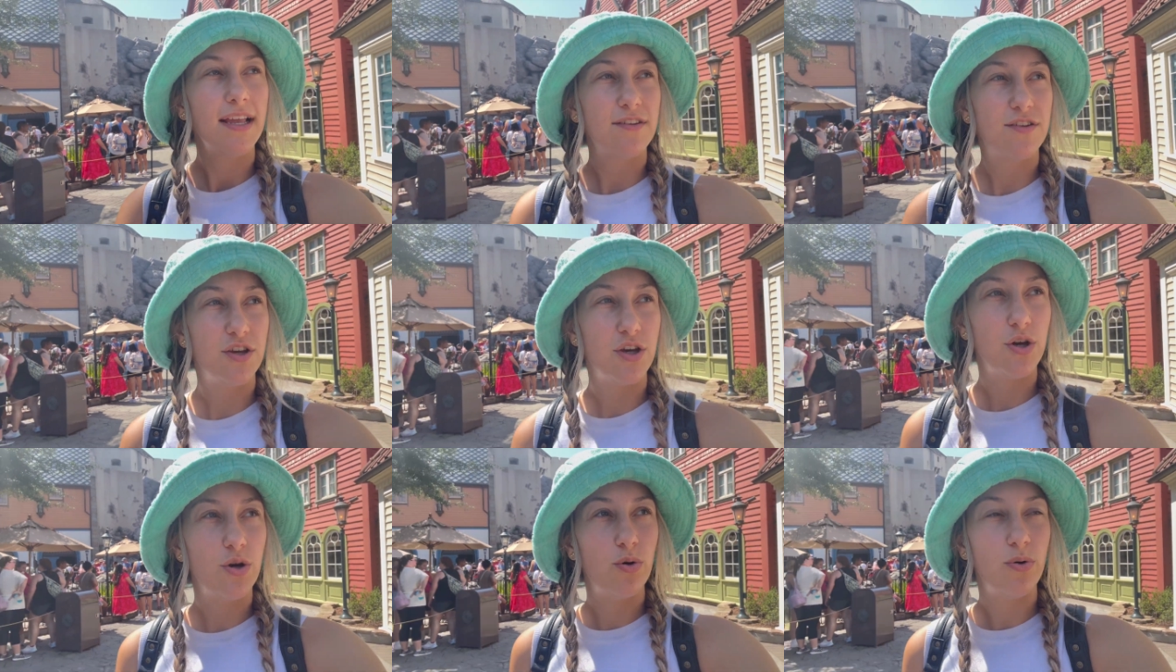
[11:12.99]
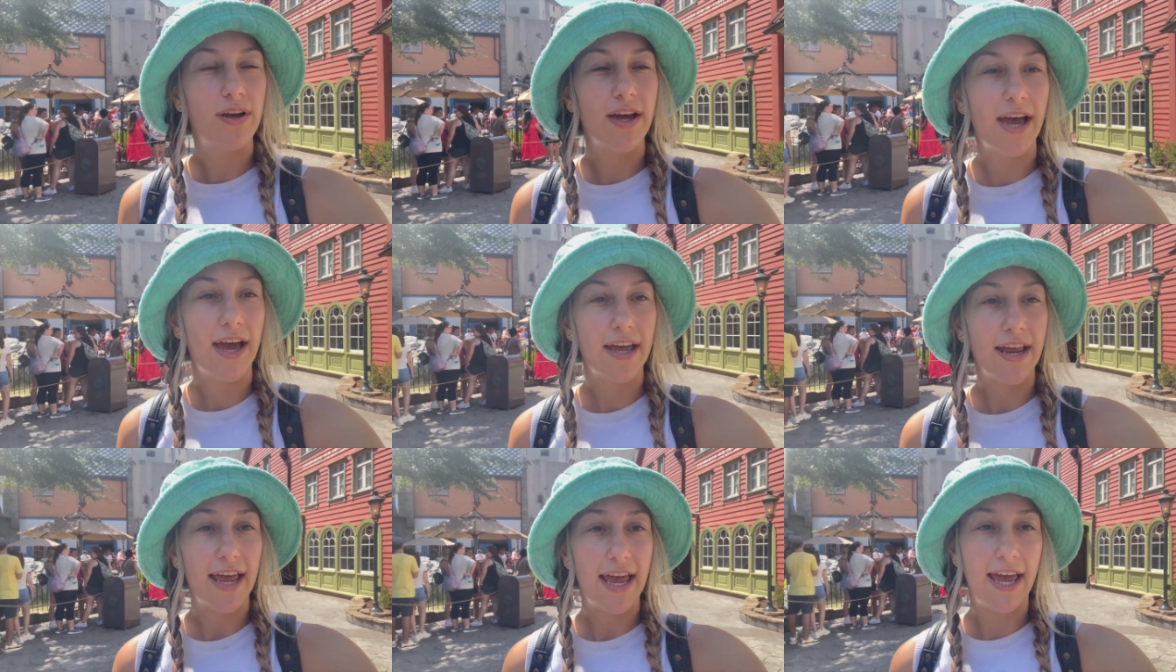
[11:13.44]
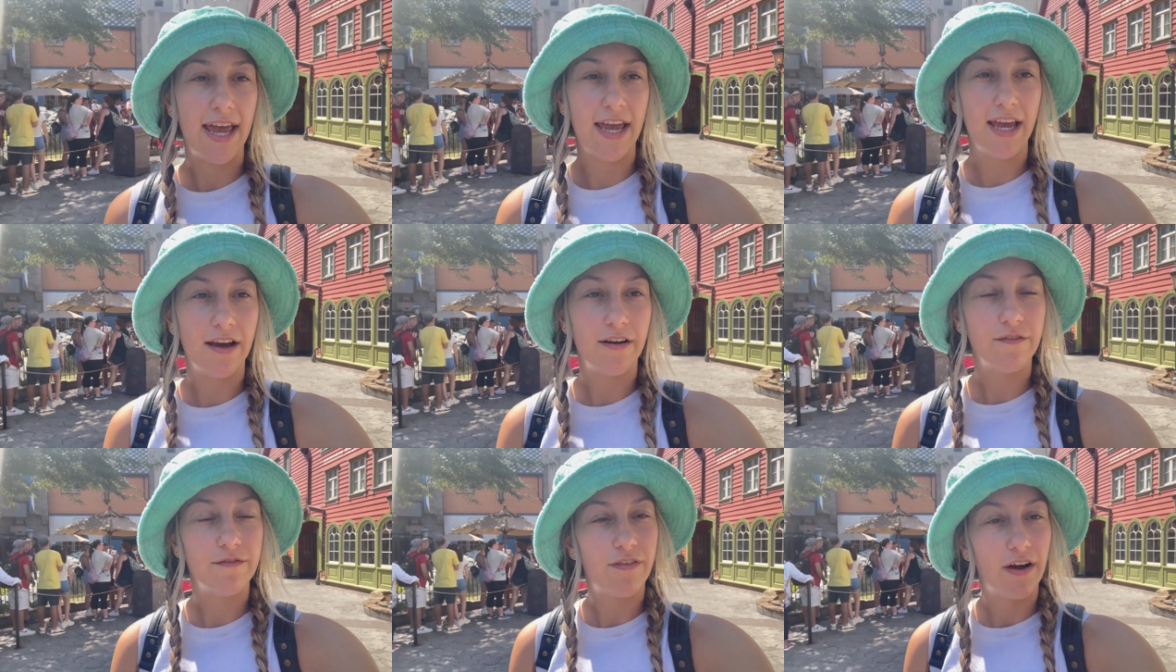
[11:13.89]
to get
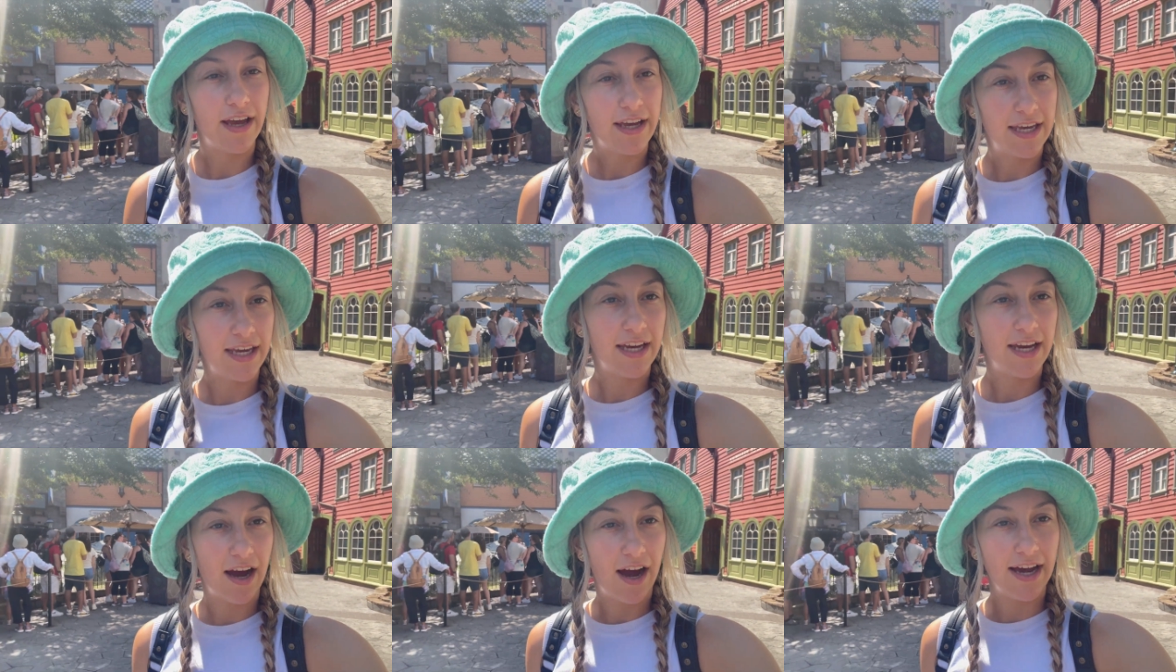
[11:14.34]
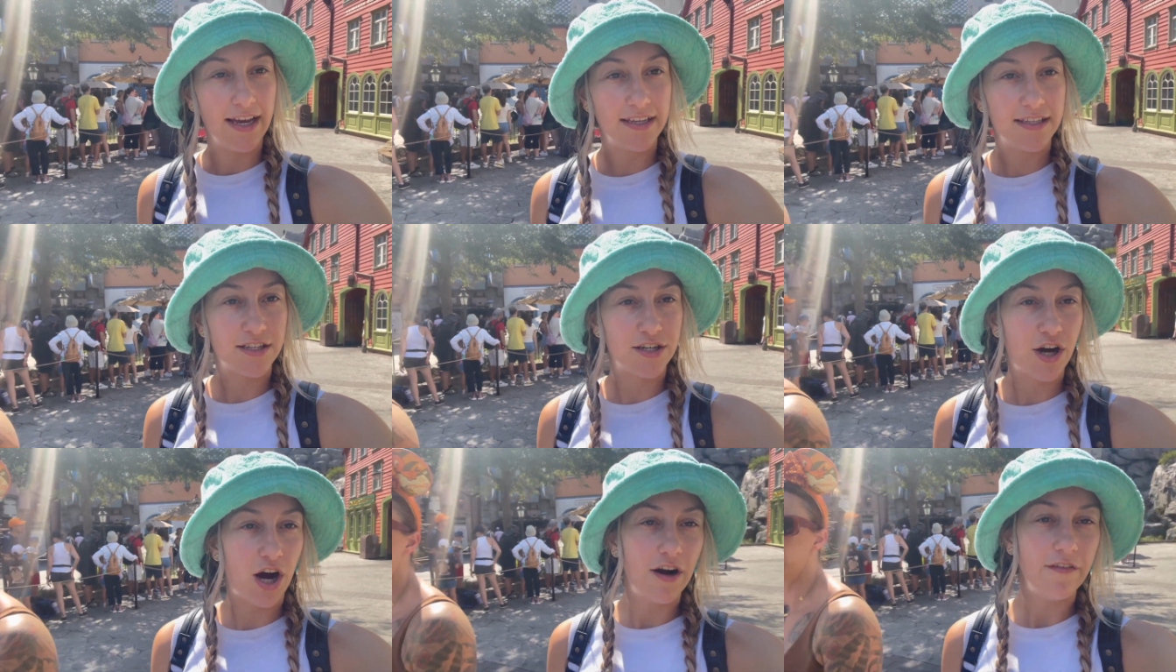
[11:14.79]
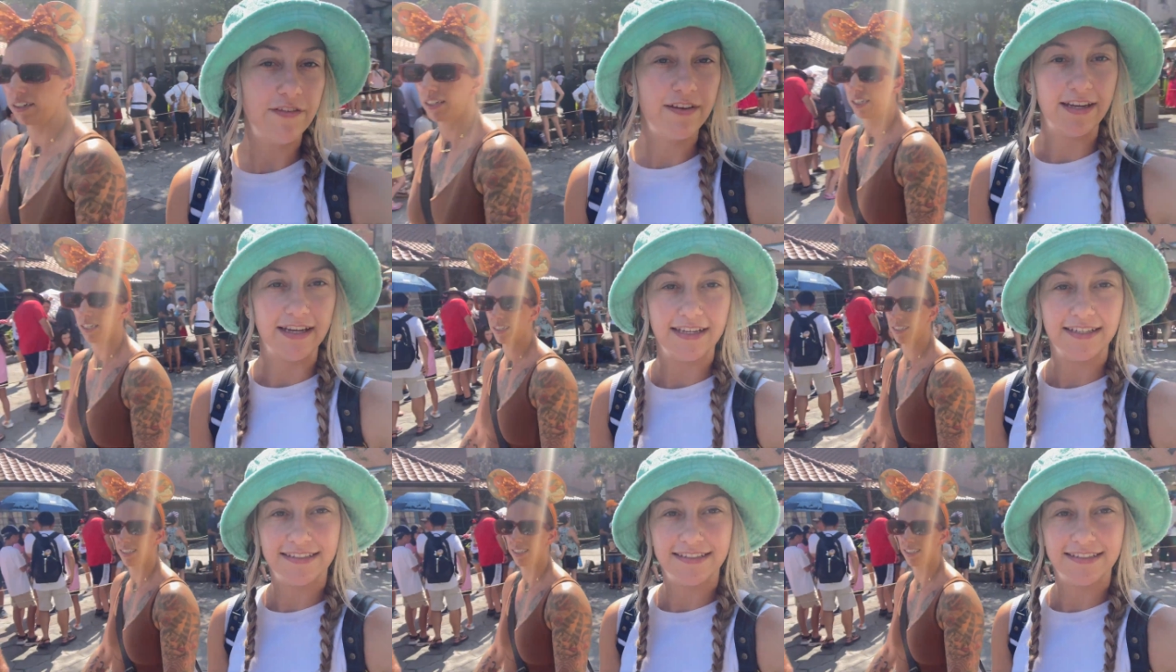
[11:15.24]
a Viking iced coffee.